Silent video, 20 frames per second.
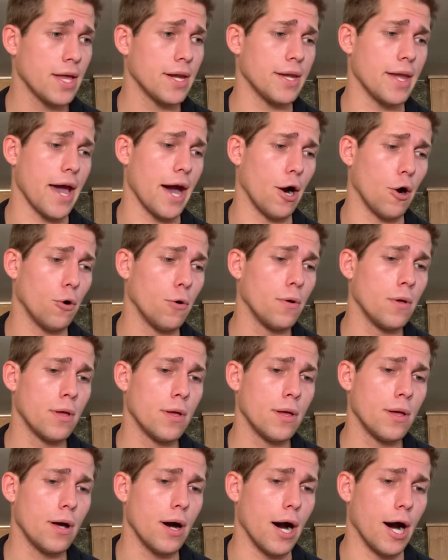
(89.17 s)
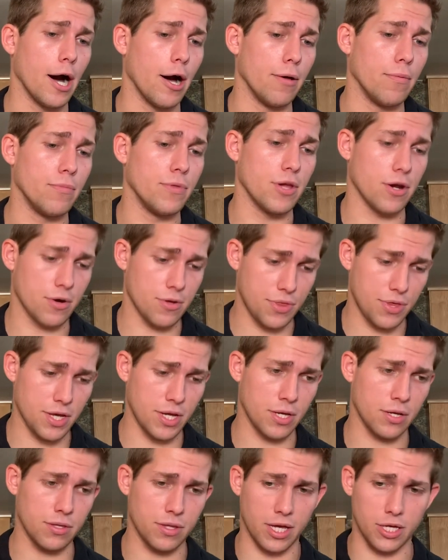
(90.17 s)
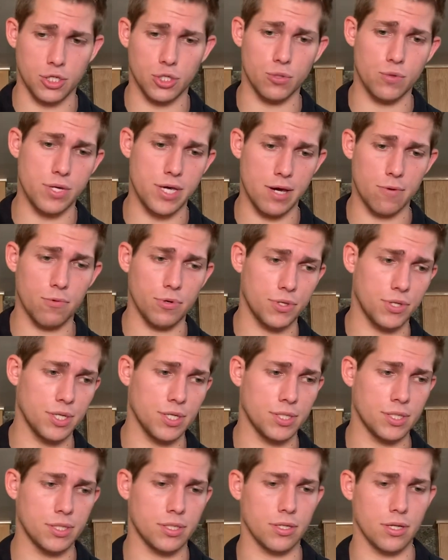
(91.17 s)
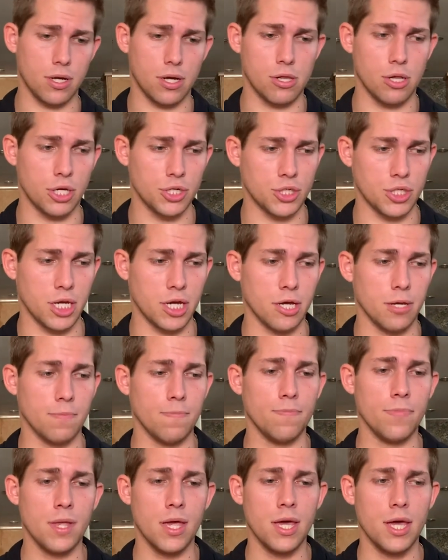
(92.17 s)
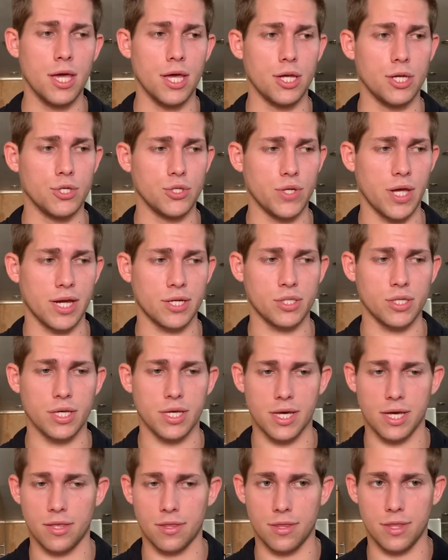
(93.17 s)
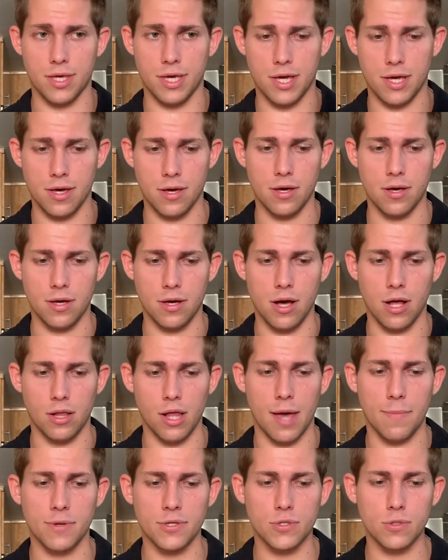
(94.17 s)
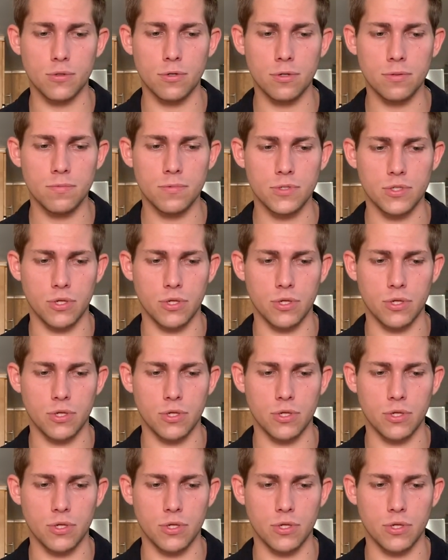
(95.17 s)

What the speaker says: Now, the other thing that you get with this clutch kit is you actually get the alignment tool.